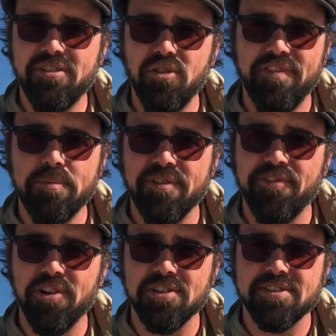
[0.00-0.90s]
November
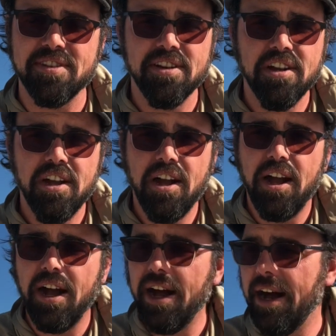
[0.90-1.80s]

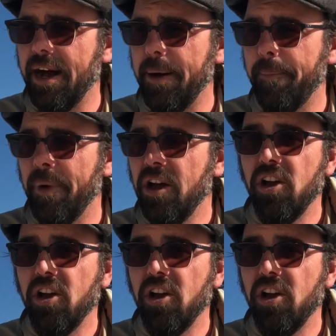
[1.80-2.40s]
1st.